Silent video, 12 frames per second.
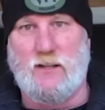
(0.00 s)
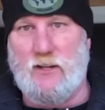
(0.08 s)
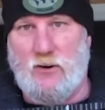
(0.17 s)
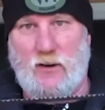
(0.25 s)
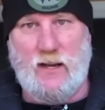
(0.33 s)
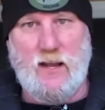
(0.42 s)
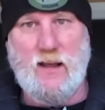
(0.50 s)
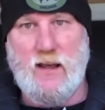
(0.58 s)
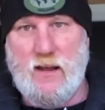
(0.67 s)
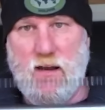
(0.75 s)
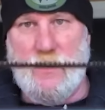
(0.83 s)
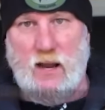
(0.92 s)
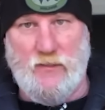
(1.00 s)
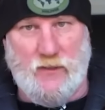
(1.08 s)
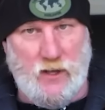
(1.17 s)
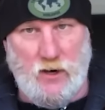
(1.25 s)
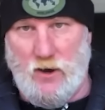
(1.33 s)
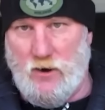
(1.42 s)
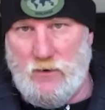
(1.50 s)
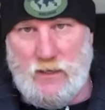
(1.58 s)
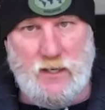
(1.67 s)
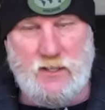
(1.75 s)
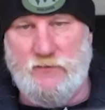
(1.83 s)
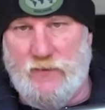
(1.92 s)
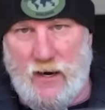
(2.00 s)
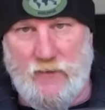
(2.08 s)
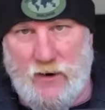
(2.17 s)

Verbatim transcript: literally nothing at all. It is very,